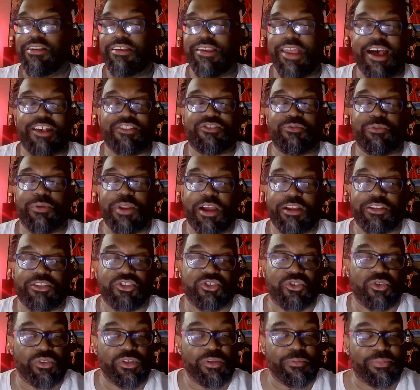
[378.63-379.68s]
That's what I
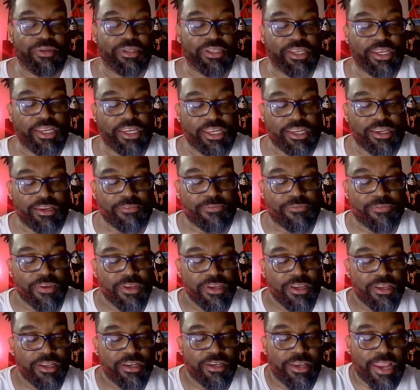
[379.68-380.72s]
truly believe.
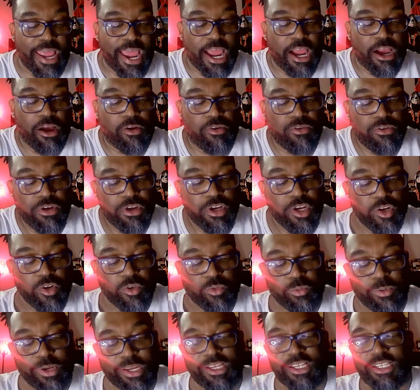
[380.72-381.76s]
Now,
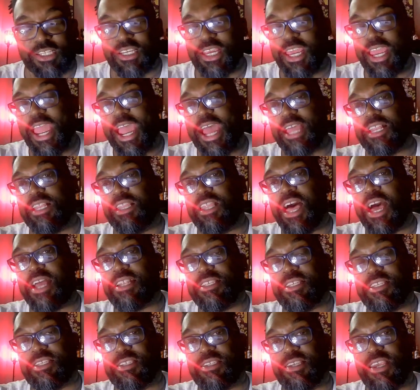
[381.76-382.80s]
Ricochet had a lot
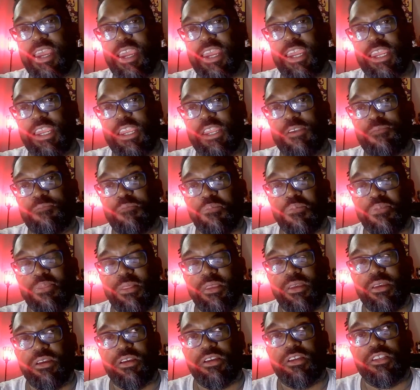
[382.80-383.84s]
to say
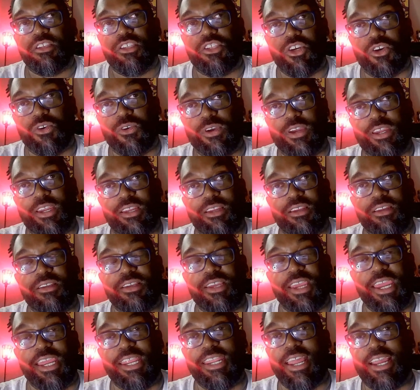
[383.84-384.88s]
during
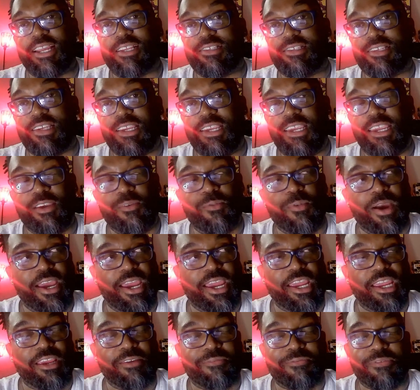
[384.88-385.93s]
NXT
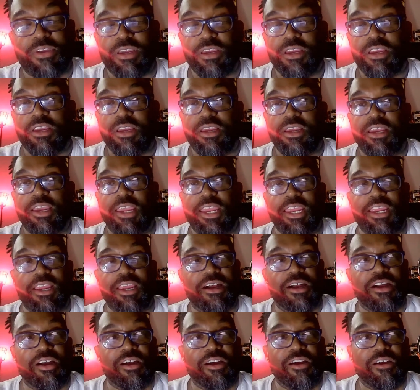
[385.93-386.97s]
Heatwave.
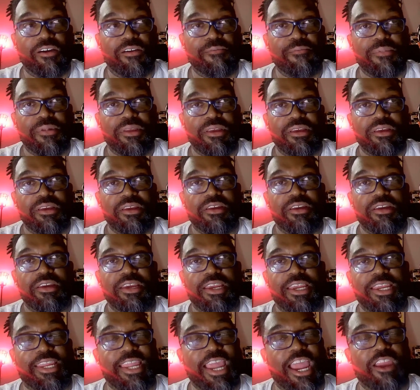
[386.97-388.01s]

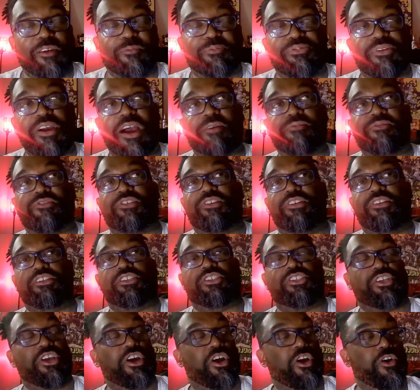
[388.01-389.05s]
He gave props to the
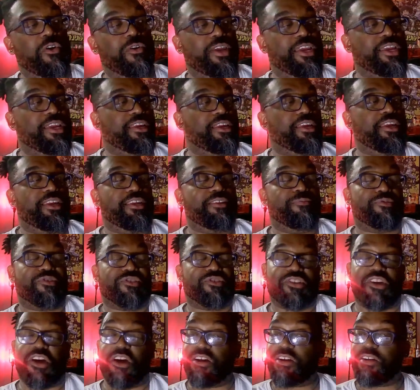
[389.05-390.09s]
show. He
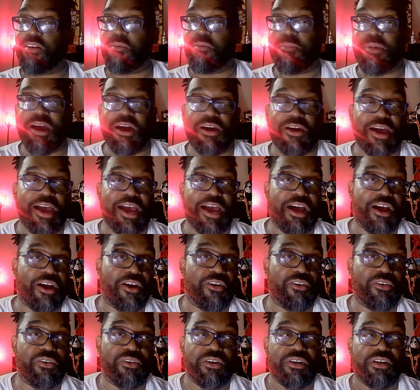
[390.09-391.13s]
was talking about
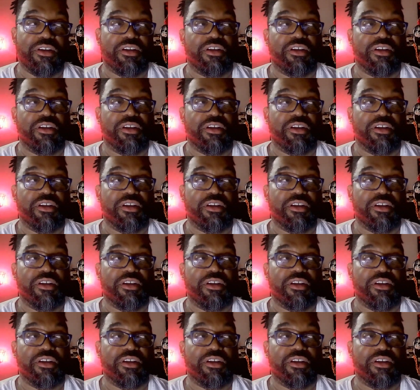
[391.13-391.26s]
how